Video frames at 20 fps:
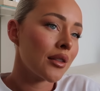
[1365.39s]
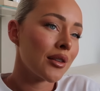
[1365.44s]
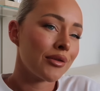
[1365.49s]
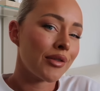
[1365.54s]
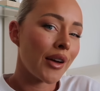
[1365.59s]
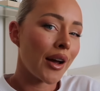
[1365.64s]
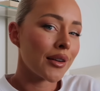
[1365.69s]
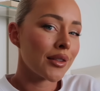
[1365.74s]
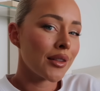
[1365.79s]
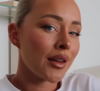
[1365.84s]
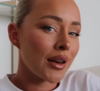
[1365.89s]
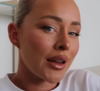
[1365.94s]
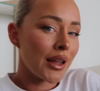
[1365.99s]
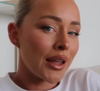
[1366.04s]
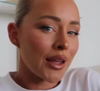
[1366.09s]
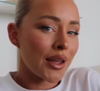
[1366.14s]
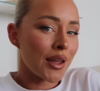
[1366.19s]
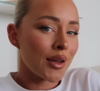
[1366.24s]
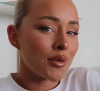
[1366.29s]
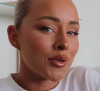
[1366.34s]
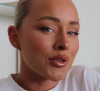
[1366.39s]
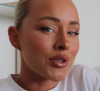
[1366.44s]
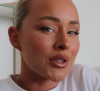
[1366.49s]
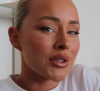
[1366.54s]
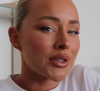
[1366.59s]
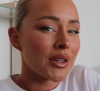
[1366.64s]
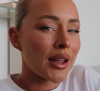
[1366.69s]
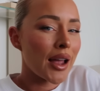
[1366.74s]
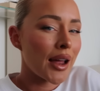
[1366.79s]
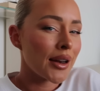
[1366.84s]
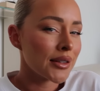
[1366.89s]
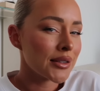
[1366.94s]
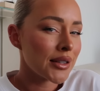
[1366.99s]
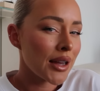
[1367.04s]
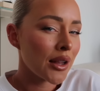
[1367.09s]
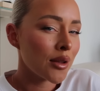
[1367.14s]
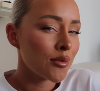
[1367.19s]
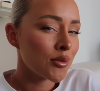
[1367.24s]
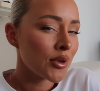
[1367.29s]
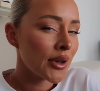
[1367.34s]
the fact that he was just like had his
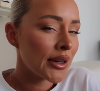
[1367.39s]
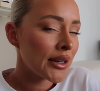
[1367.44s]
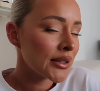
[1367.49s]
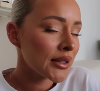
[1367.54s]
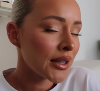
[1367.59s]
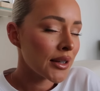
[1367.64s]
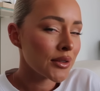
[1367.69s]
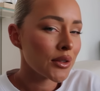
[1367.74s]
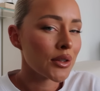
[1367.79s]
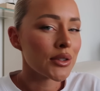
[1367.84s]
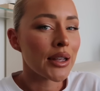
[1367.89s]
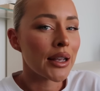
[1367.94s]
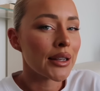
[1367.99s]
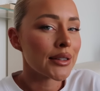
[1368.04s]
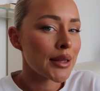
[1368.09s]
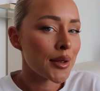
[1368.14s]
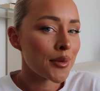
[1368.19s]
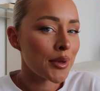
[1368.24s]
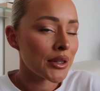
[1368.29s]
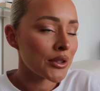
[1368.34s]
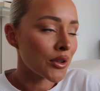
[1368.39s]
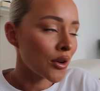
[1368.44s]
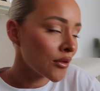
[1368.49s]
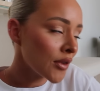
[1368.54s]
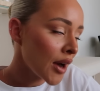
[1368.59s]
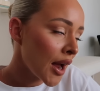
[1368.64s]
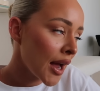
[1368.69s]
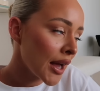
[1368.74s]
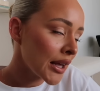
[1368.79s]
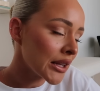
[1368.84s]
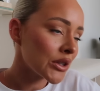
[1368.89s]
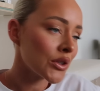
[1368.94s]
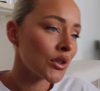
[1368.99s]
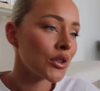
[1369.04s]
tail in between his legs, I was like, something's not right.